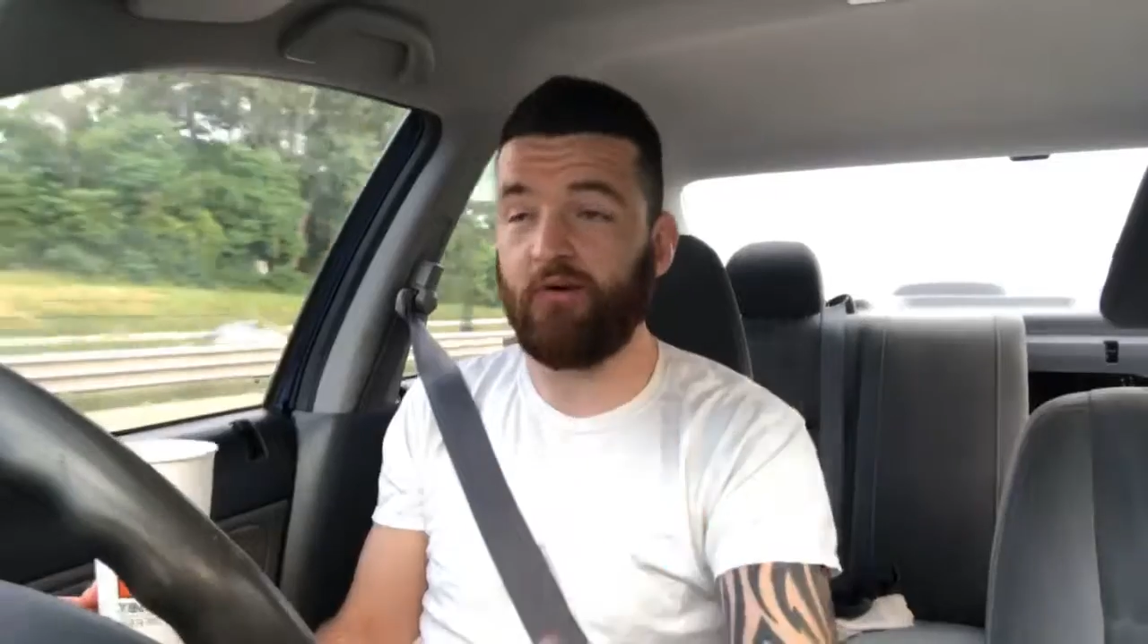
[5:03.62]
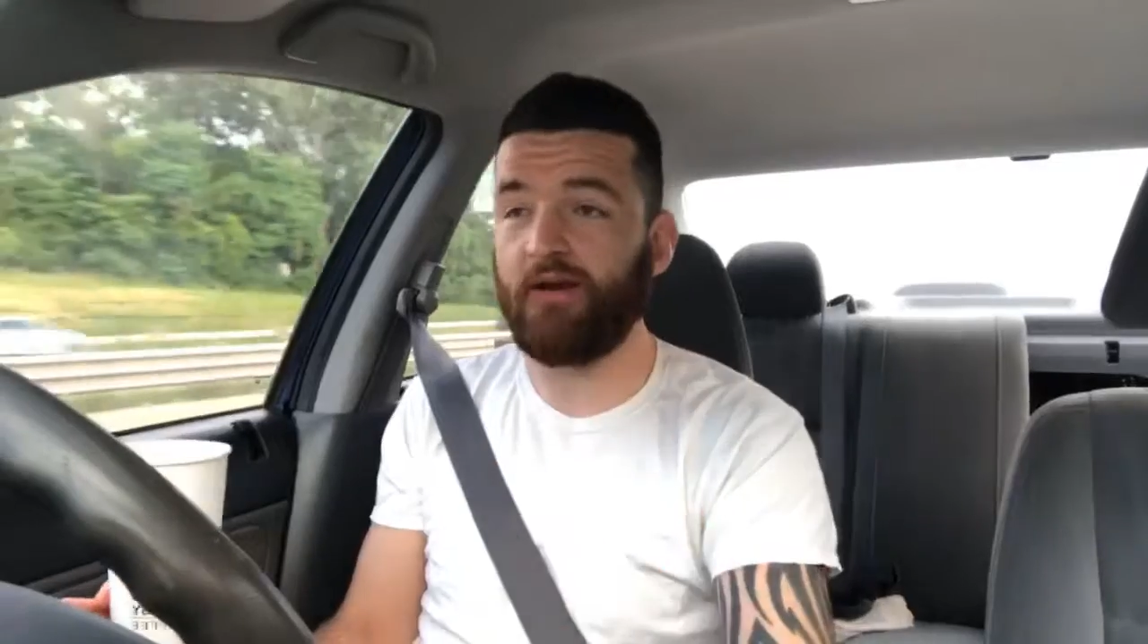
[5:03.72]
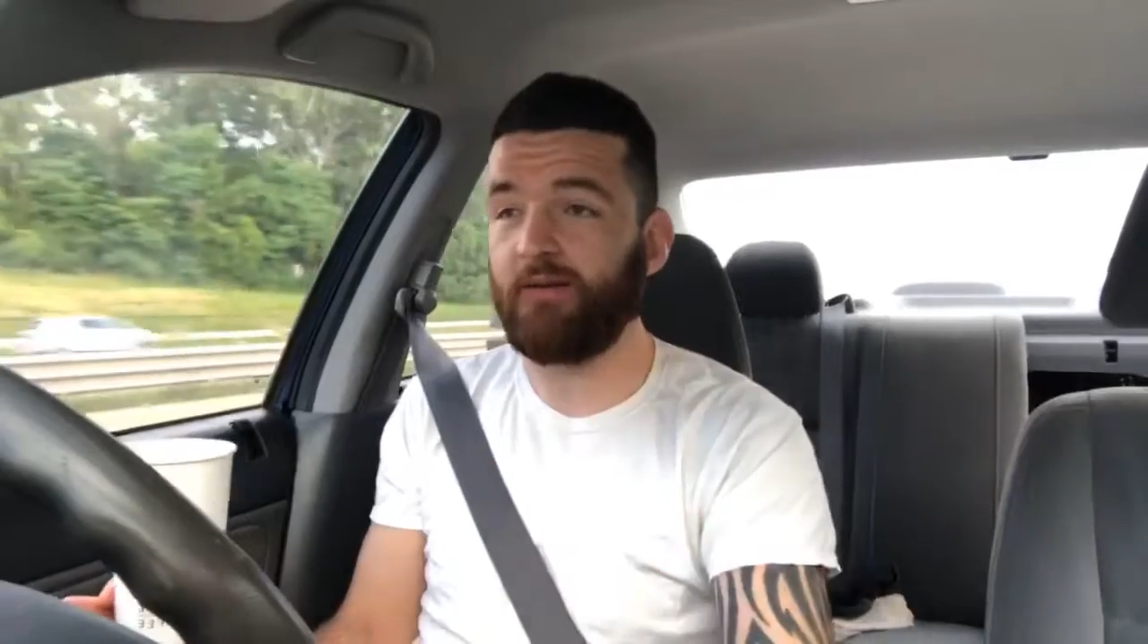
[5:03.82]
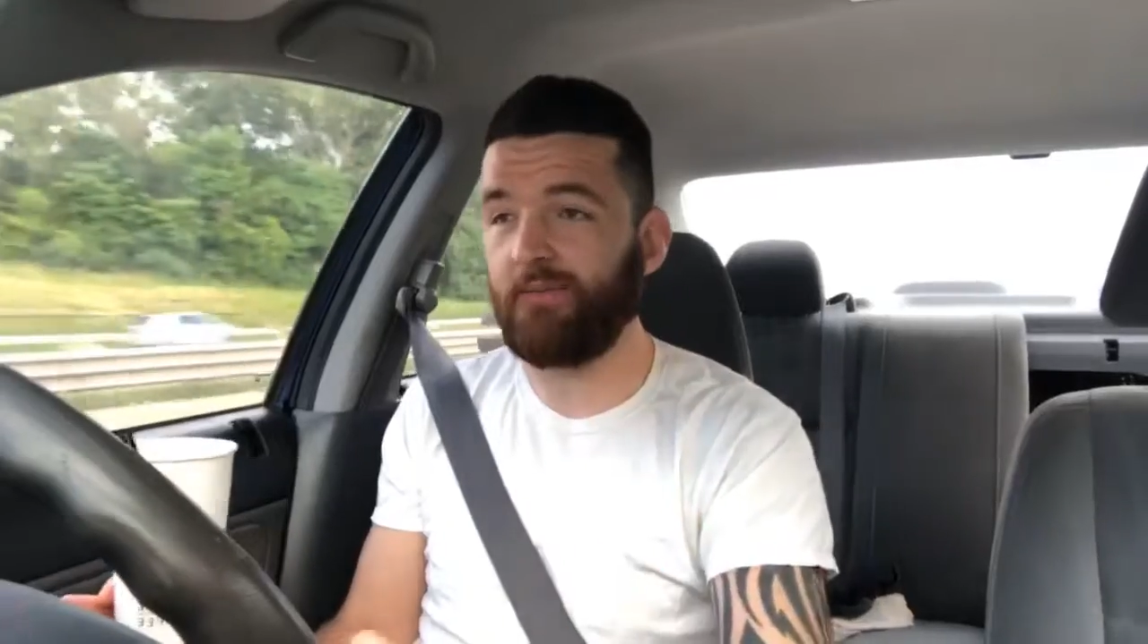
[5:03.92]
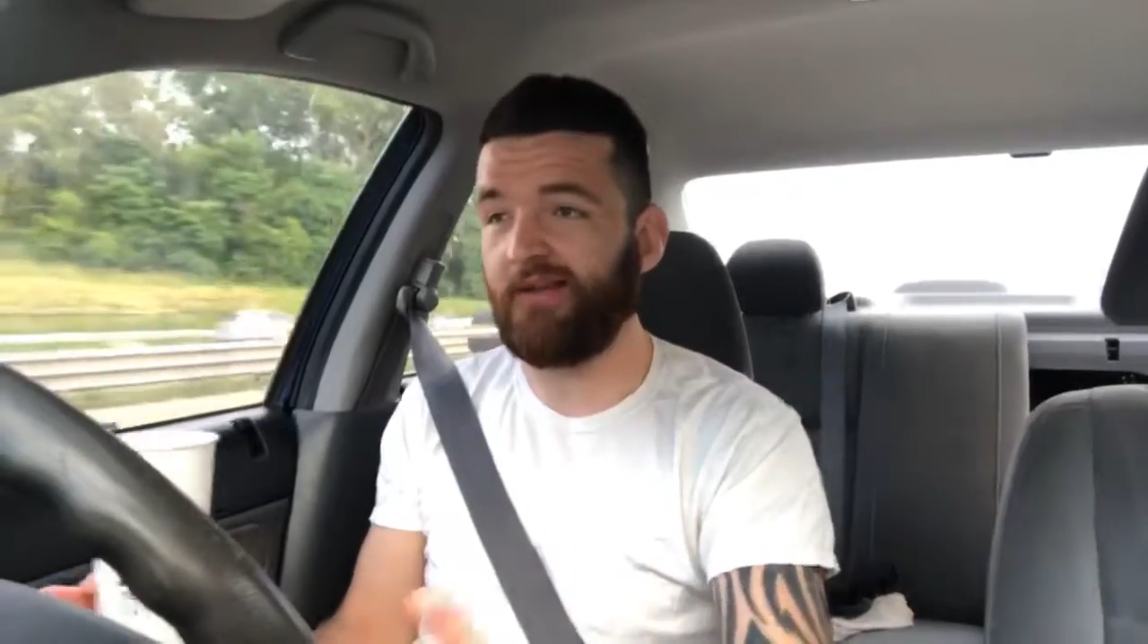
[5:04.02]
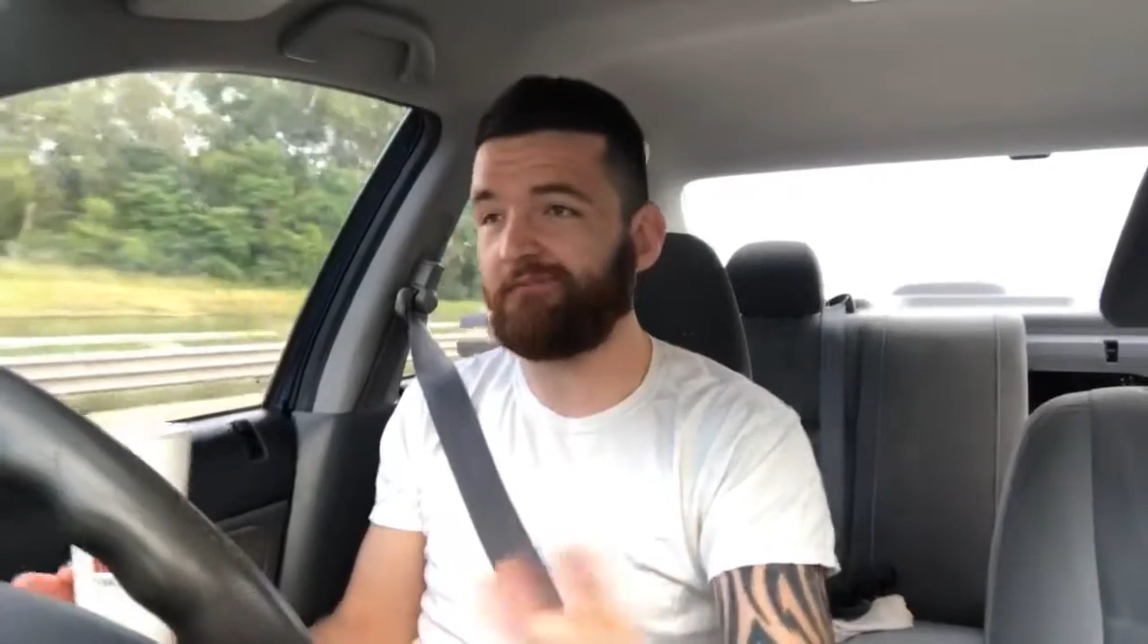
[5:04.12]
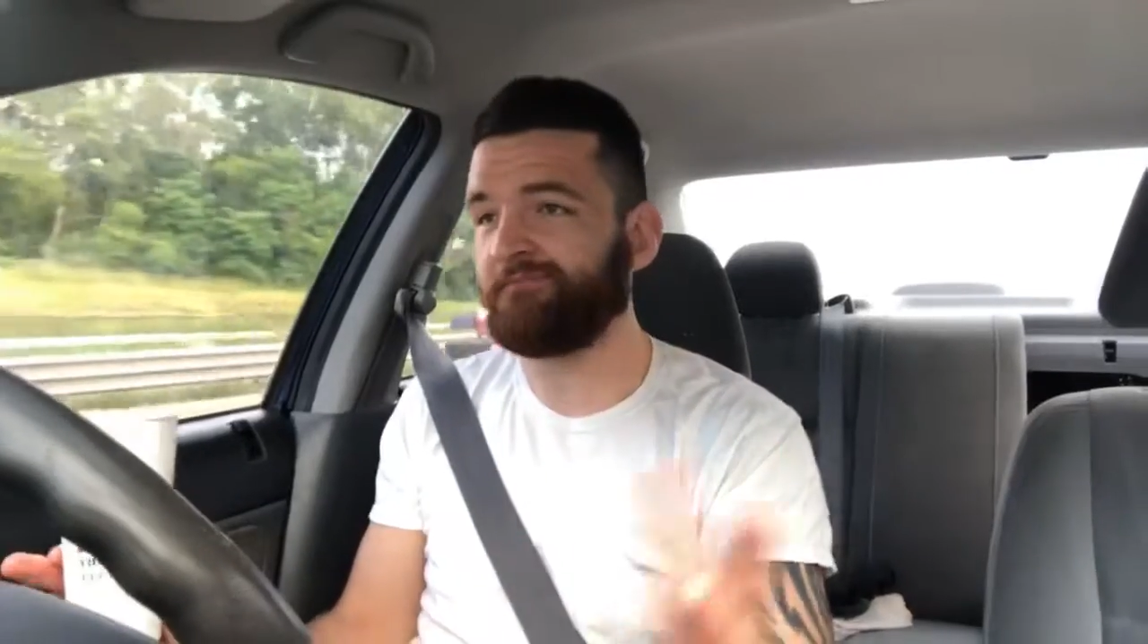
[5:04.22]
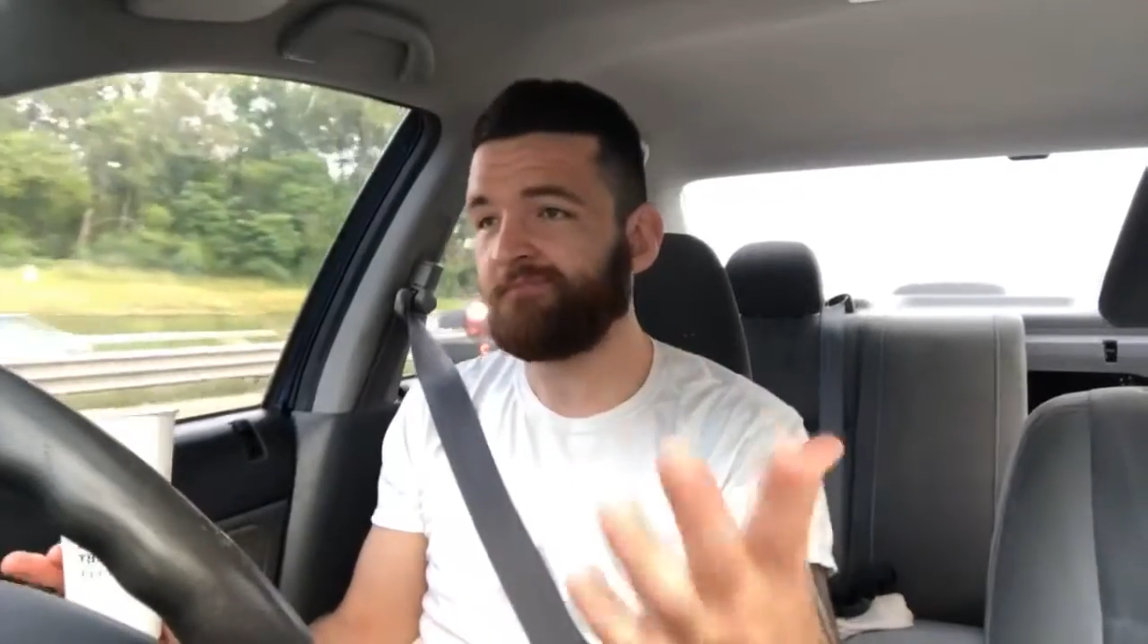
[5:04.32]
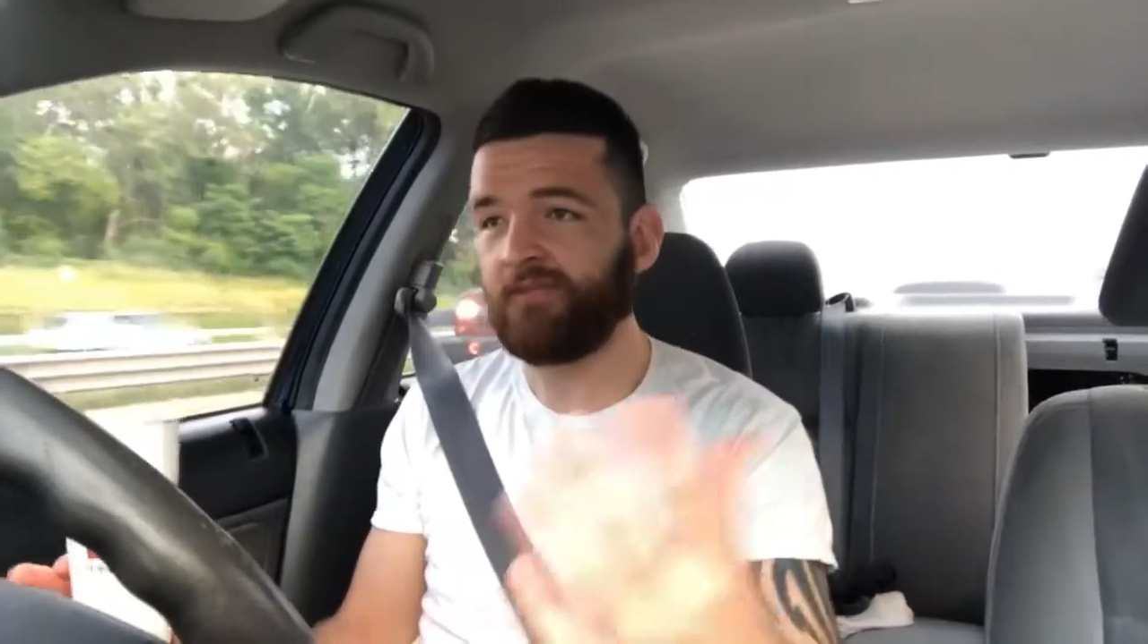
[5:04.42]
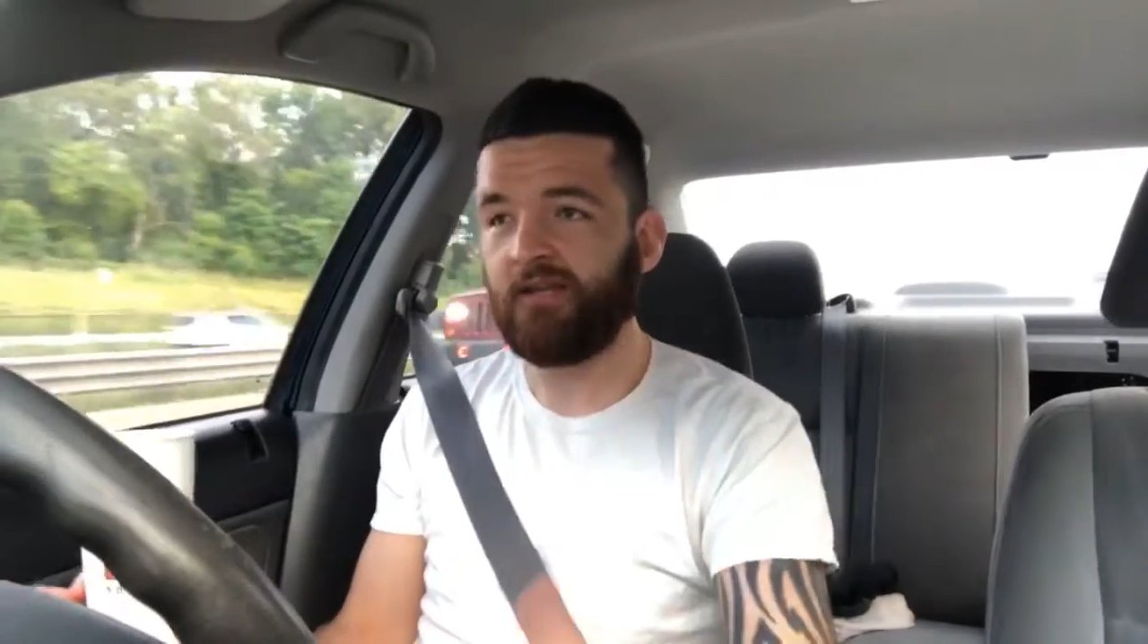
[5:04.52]
credit me,
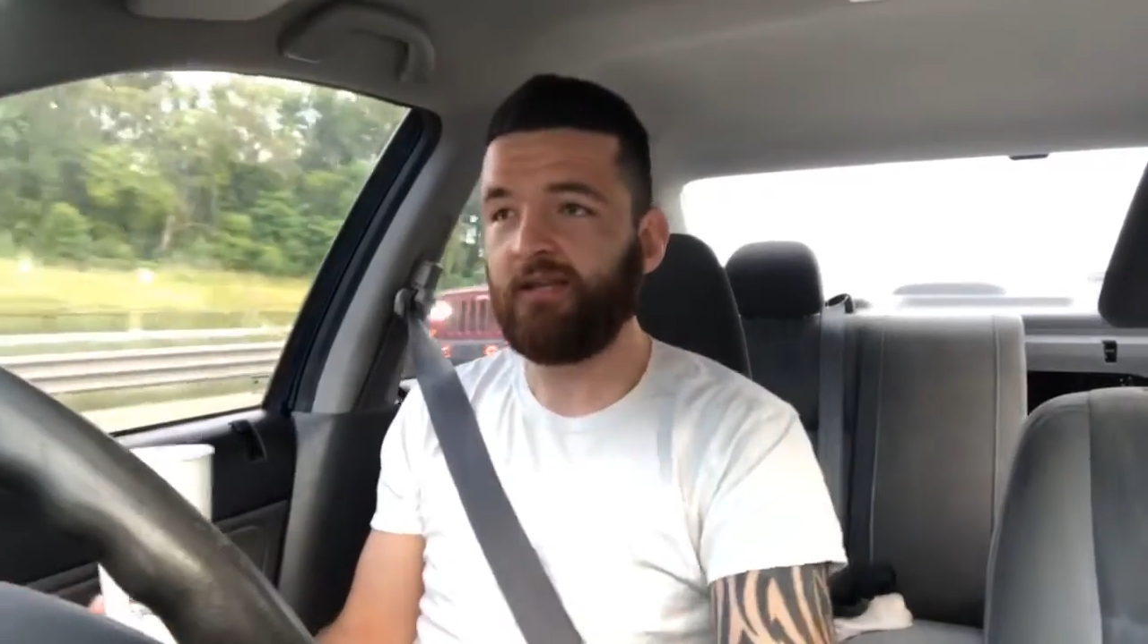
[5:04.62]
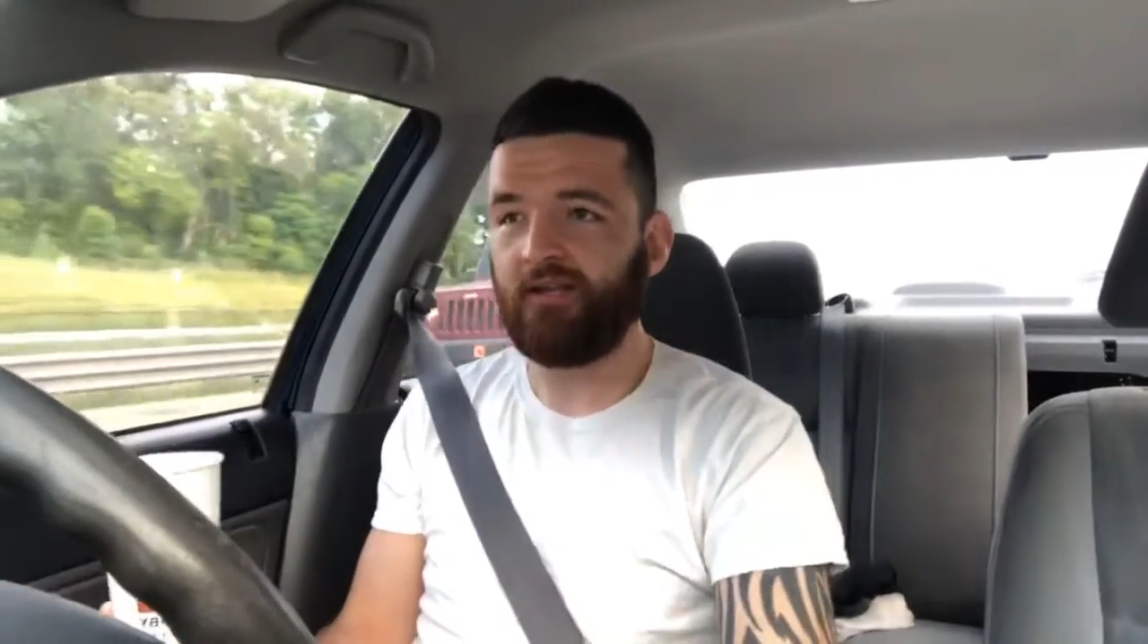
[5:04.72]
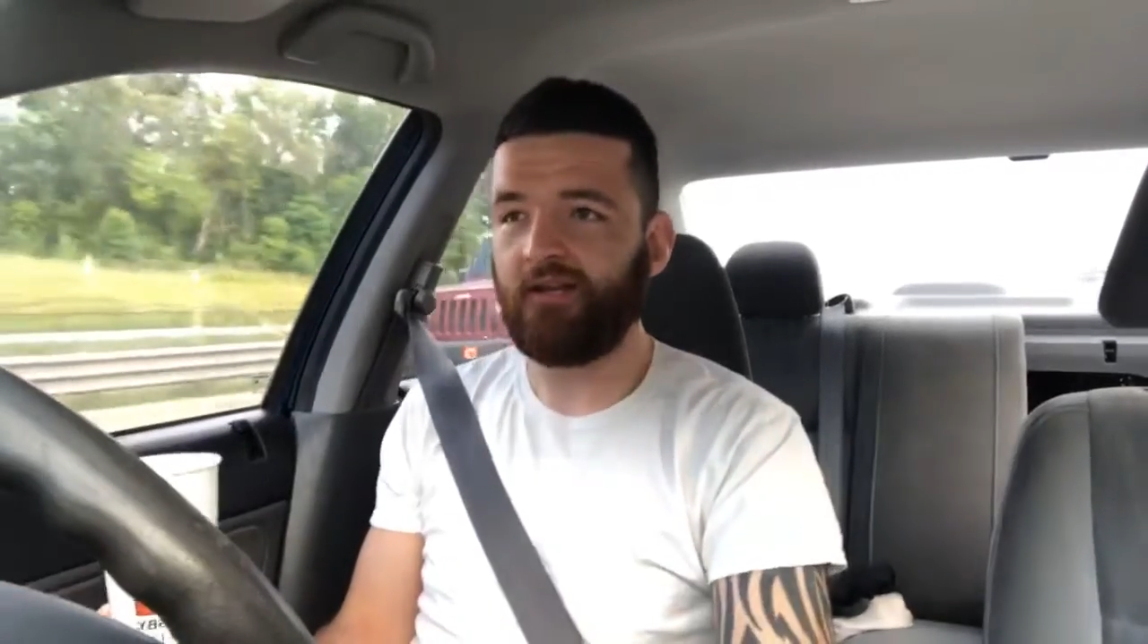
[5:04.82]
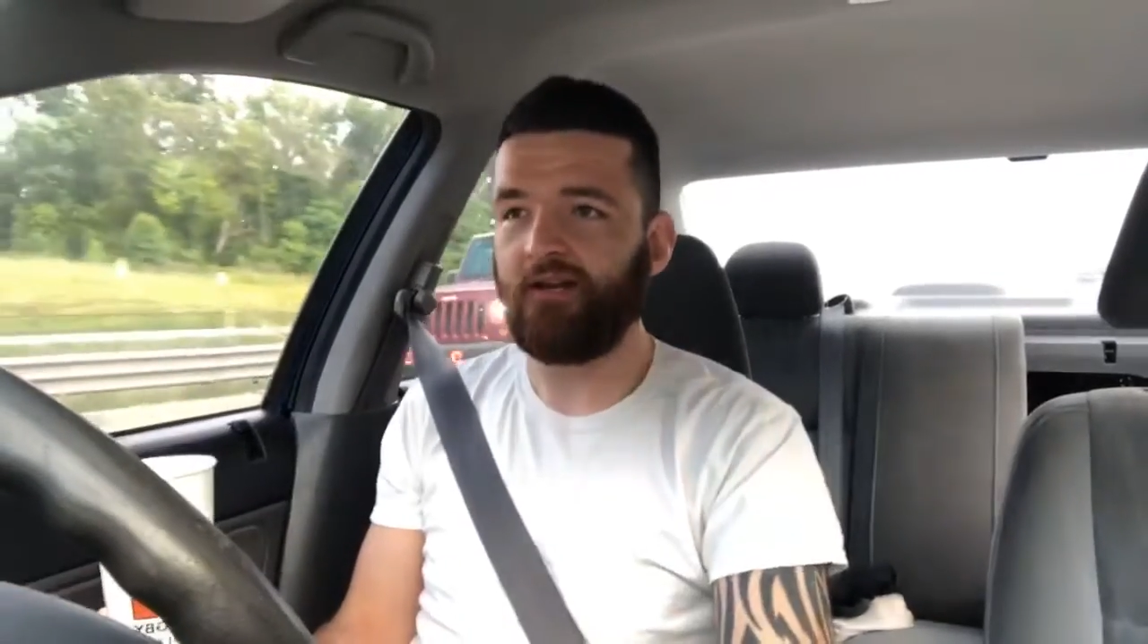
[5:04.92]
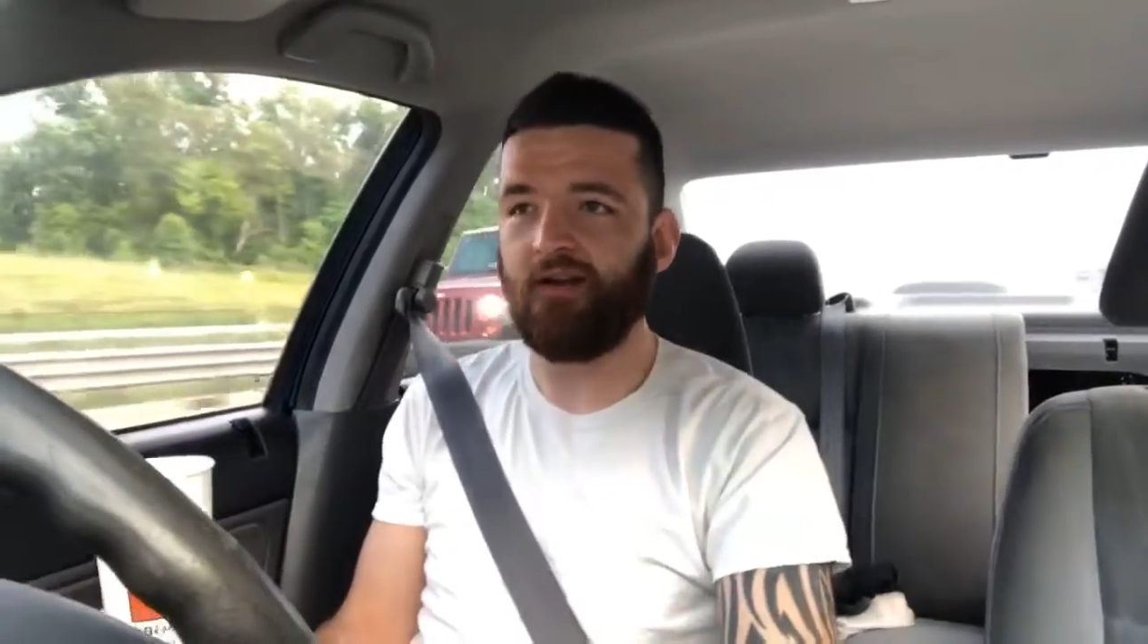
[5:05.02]
you